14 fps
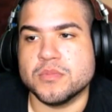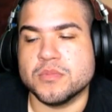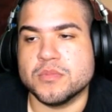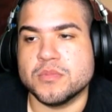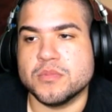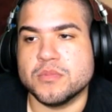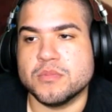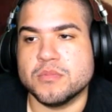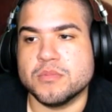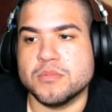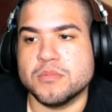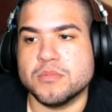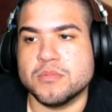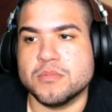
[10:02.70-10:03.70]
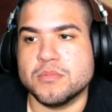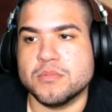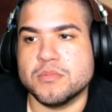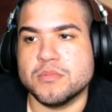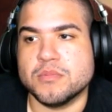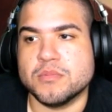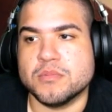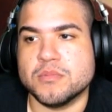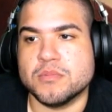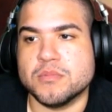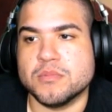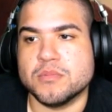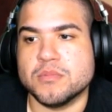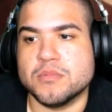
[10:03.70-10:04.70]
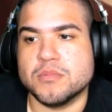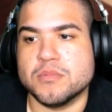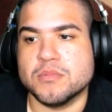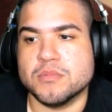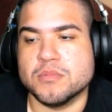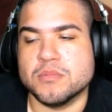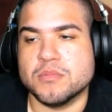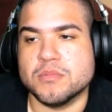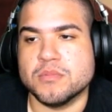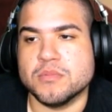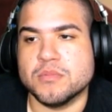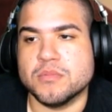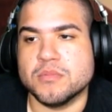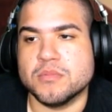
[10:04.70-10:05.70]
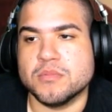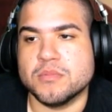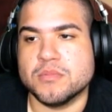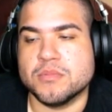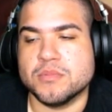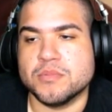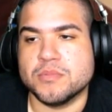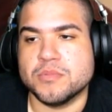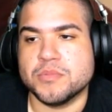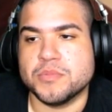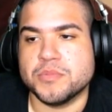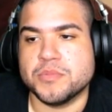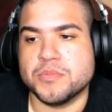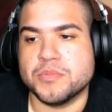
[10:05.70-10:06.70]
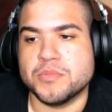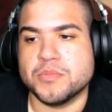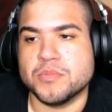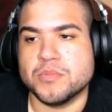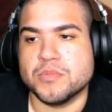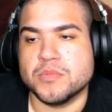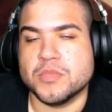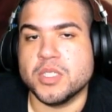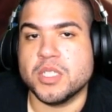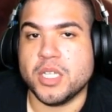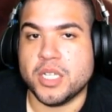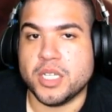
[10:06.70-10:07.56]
(not speaking)